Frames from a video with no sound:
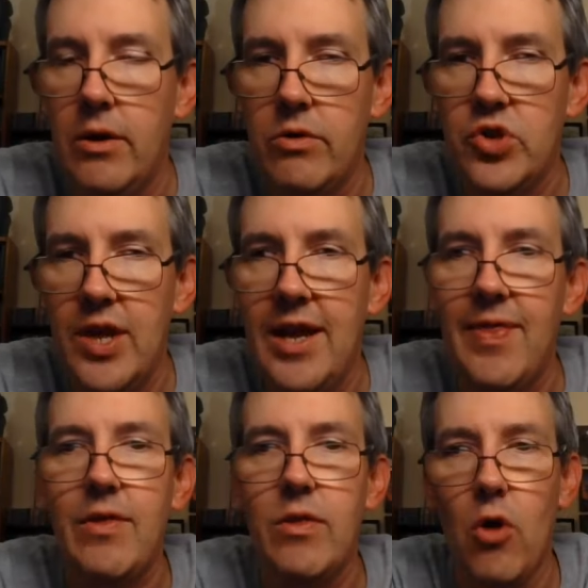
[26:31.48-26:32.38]
You're
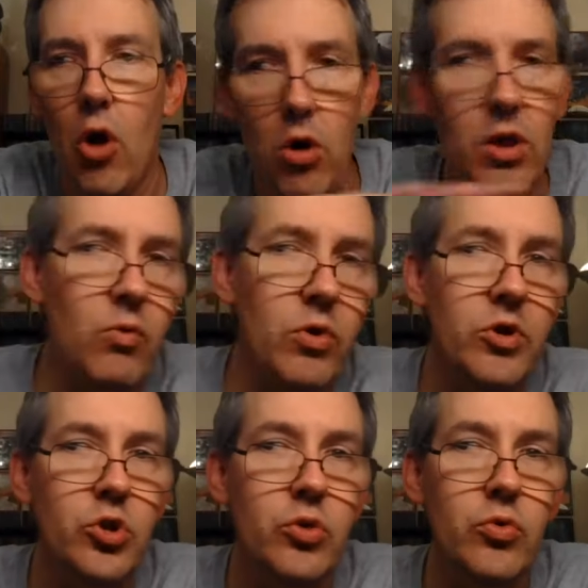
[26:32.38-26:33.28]
saying that all I want
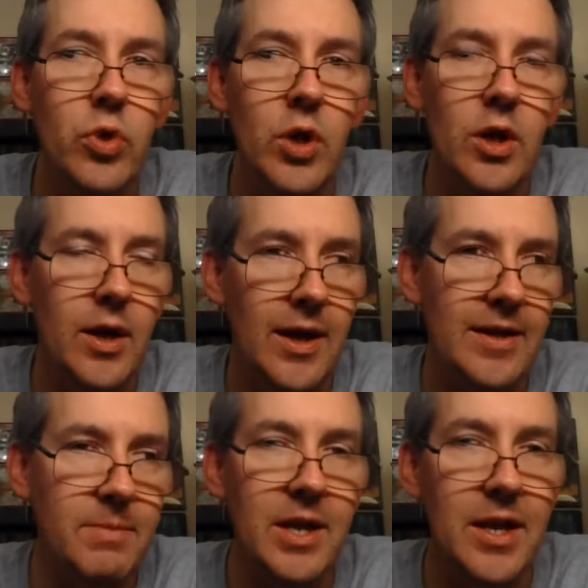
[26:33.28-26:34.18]
to do
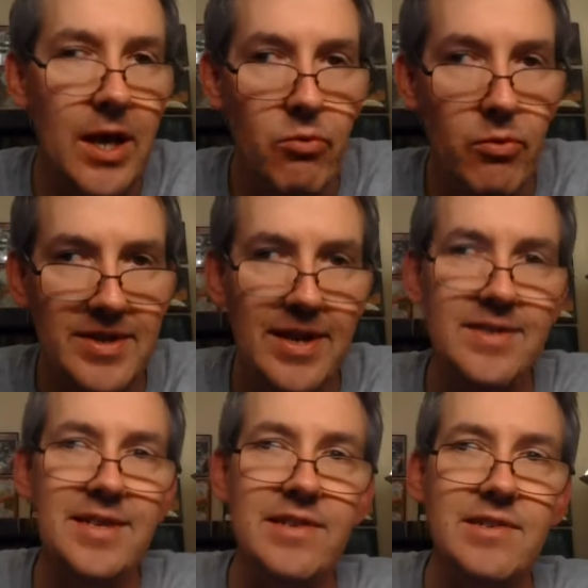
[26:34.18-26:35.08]
is make an album that
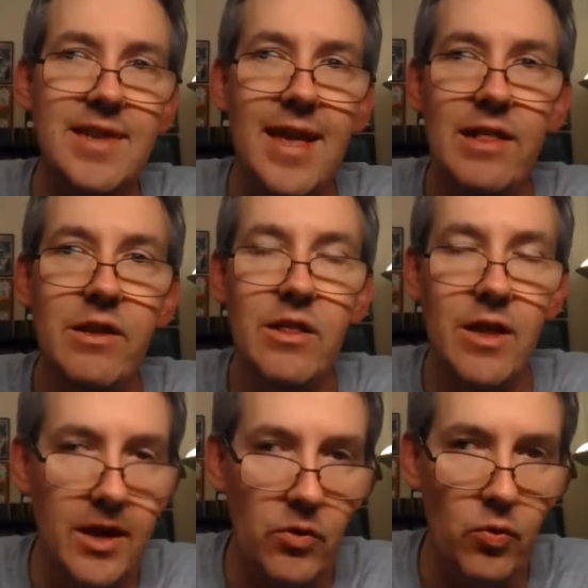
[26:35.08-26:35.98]
sounds exactly
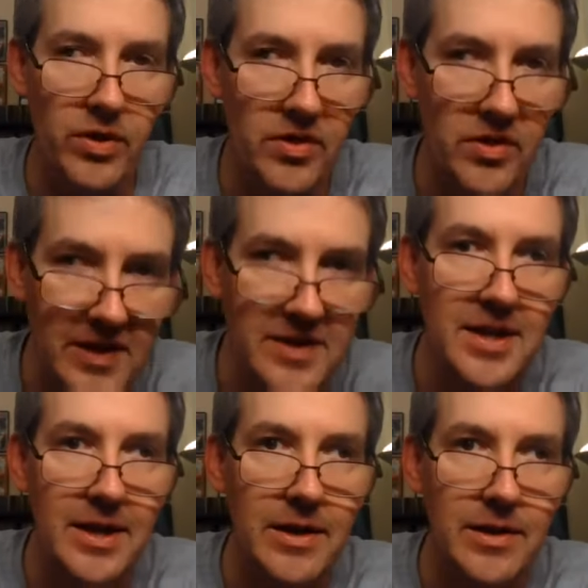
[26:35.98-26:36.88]
like what these
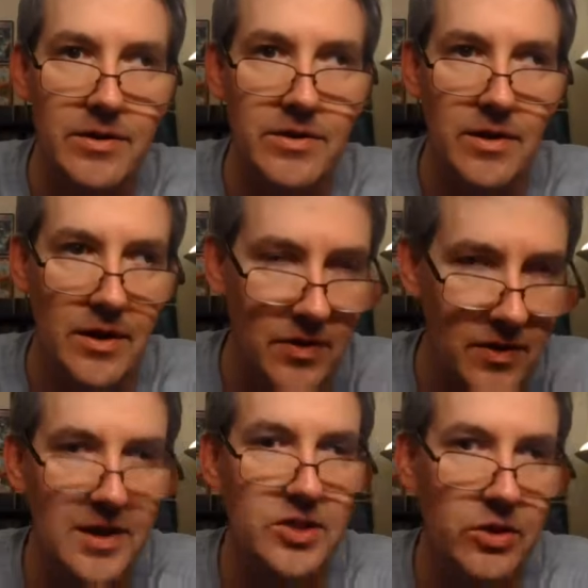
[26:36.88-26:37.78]
guys and
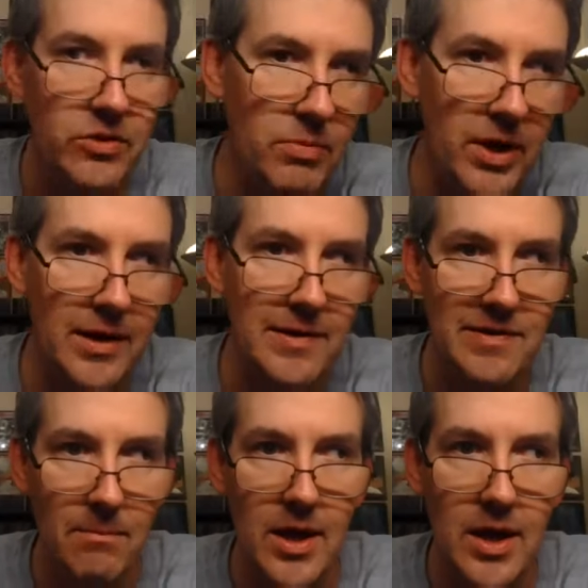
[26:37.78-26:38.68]
these other
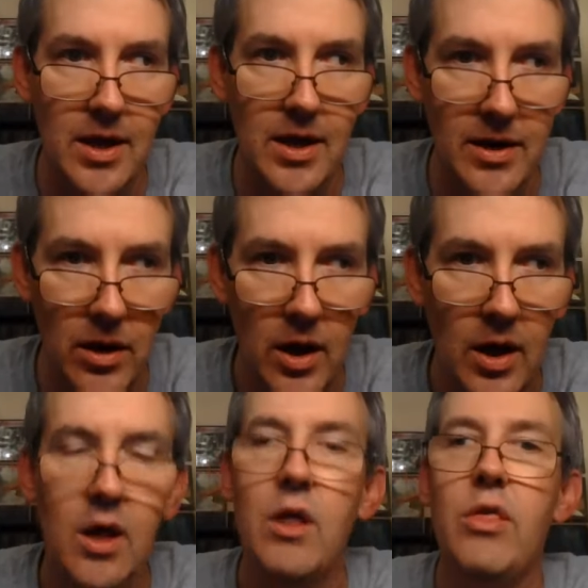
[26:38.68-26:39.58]
bands made
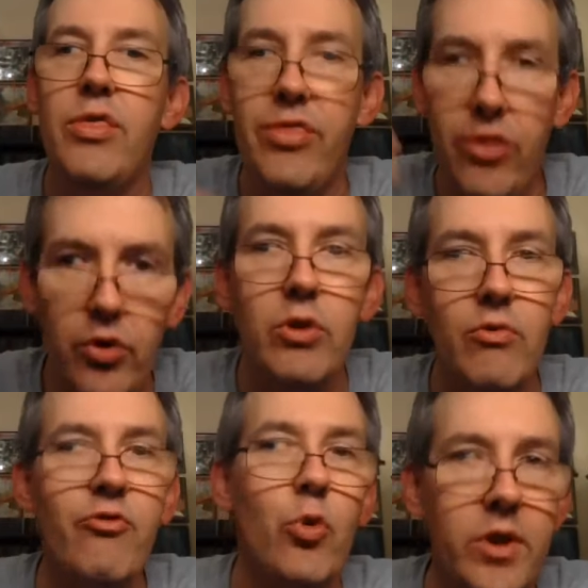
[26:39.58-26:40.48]
30
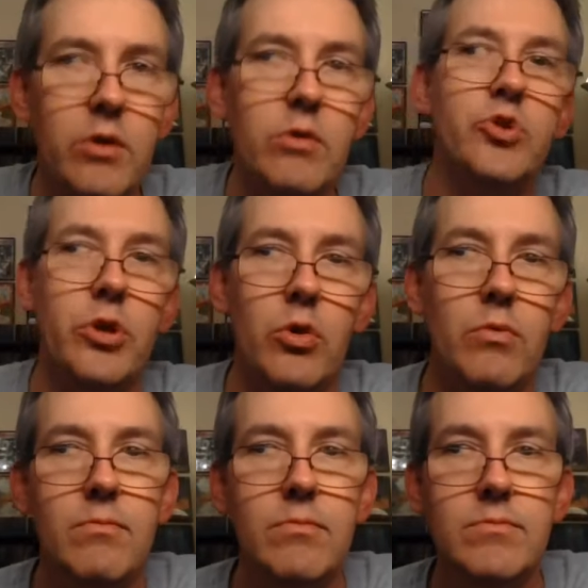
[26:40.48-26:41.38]
or 40 years
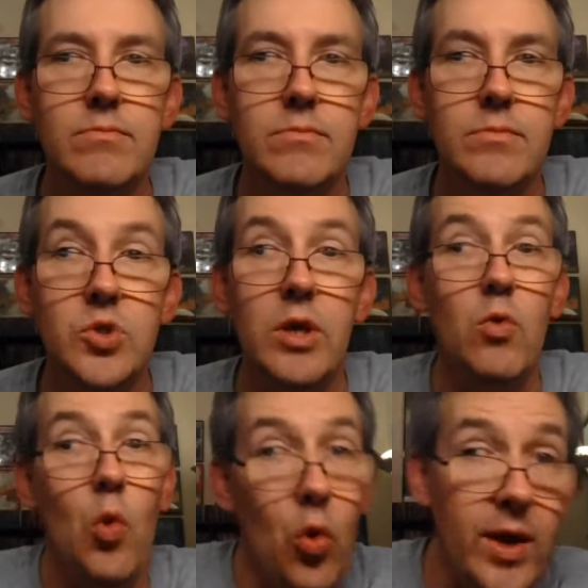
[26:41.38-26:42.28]
ago. It's like,
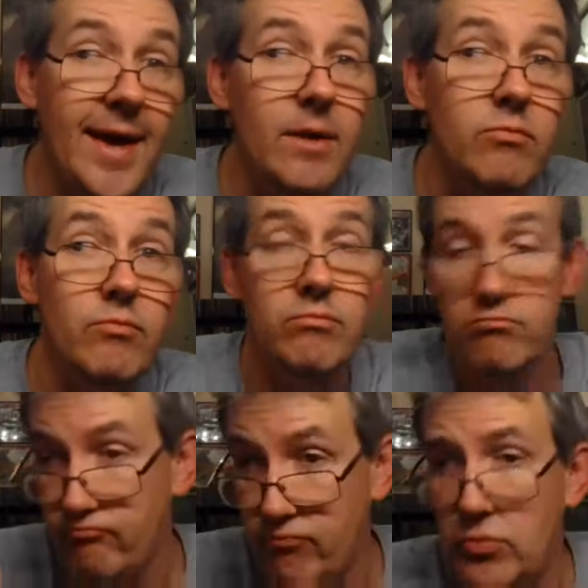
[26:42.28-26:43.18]
okay,
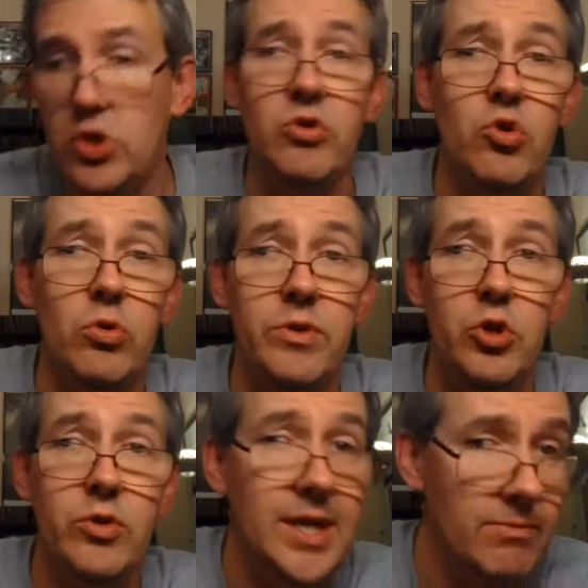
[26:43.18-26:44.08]
you can certainly
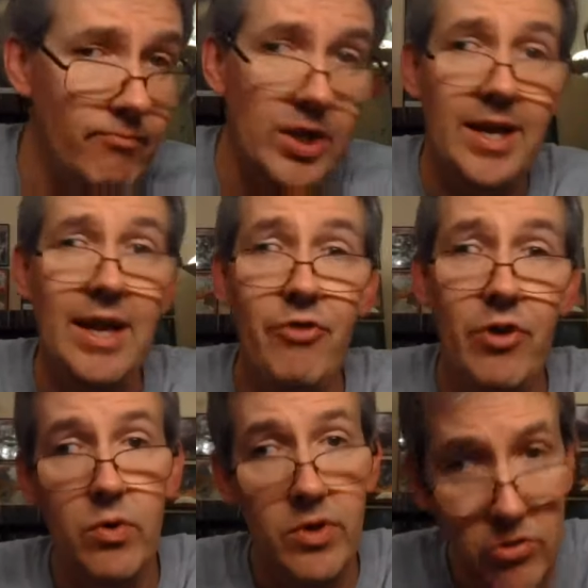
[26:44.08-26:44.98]
do that. You can have
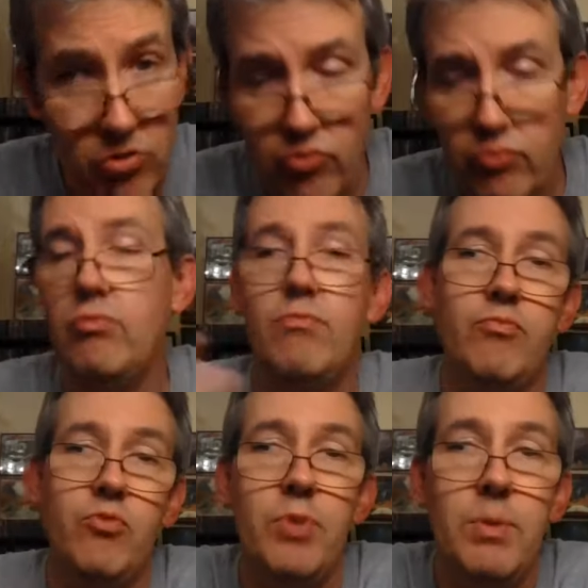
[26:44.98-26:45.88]
fun with it.
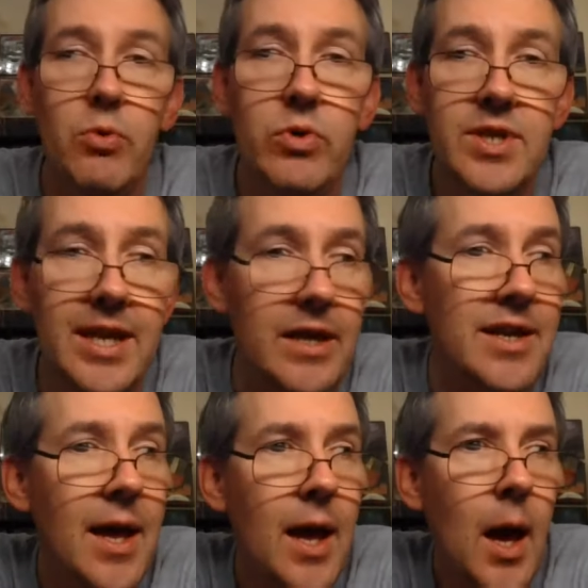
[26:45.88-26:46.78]
Some people will dig it.